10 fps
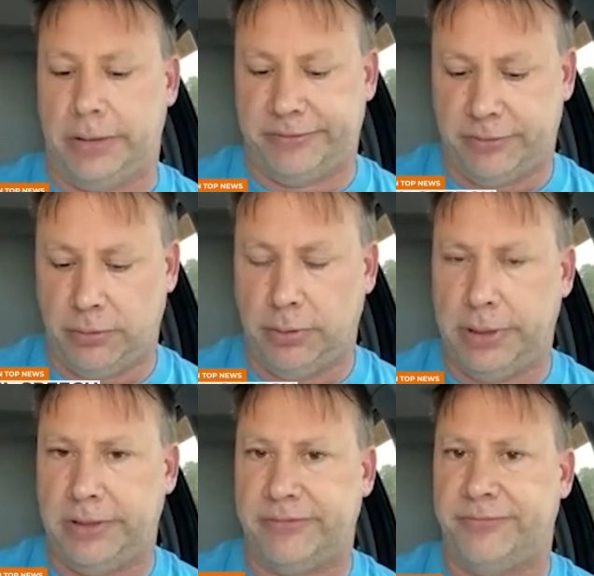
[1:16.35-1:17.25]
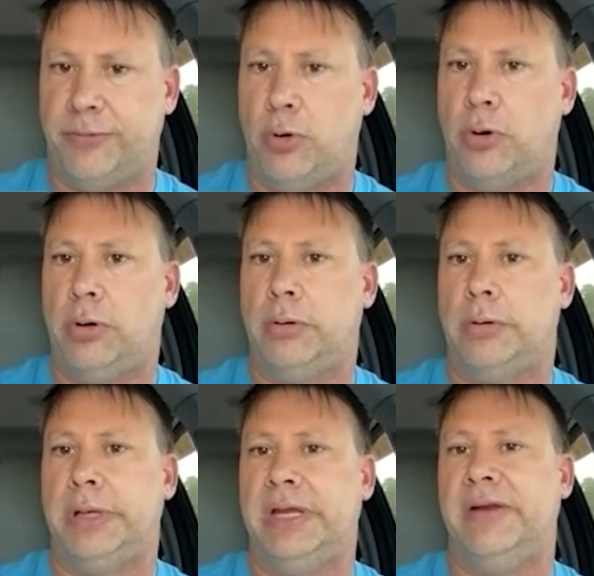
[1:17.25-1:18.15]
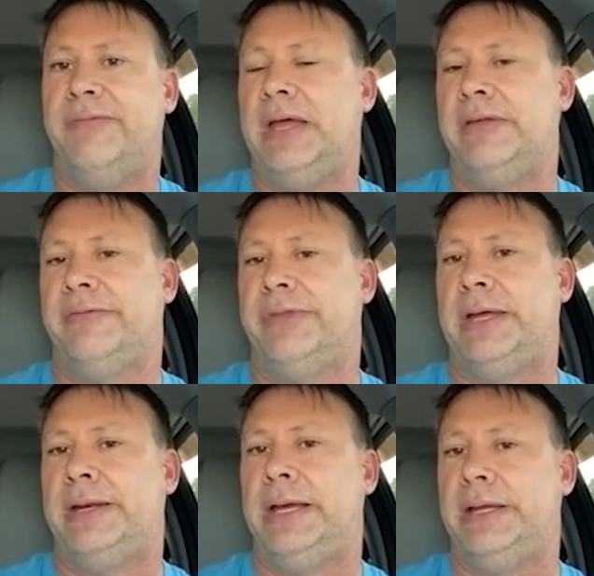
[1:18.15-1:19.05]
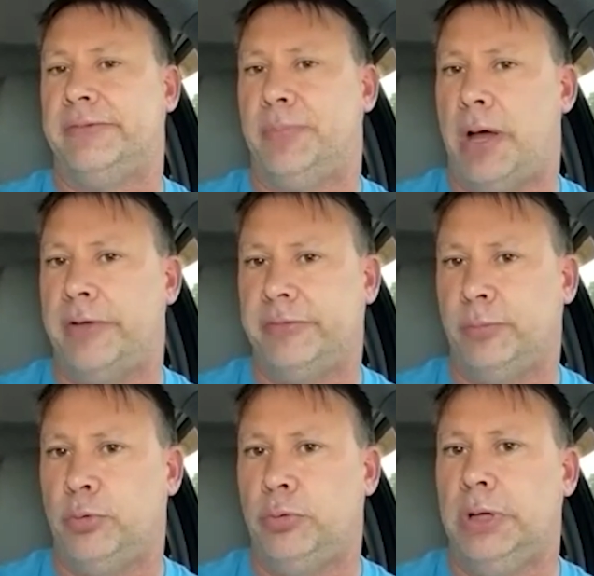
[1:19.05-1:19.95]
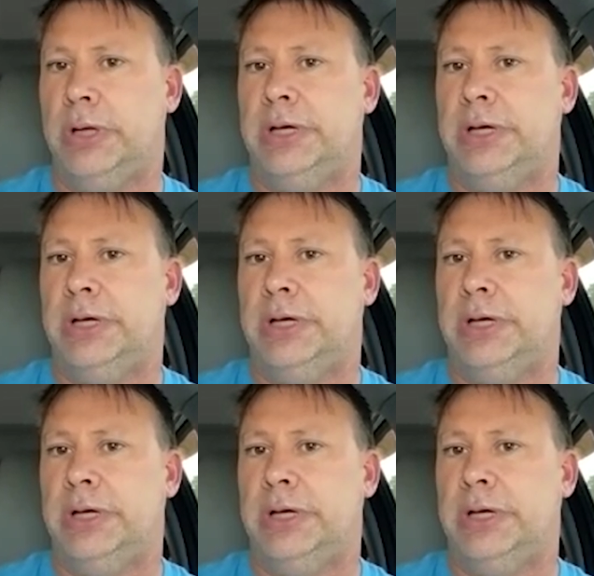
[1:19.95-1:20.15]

certainly as far in advance of that date as possible,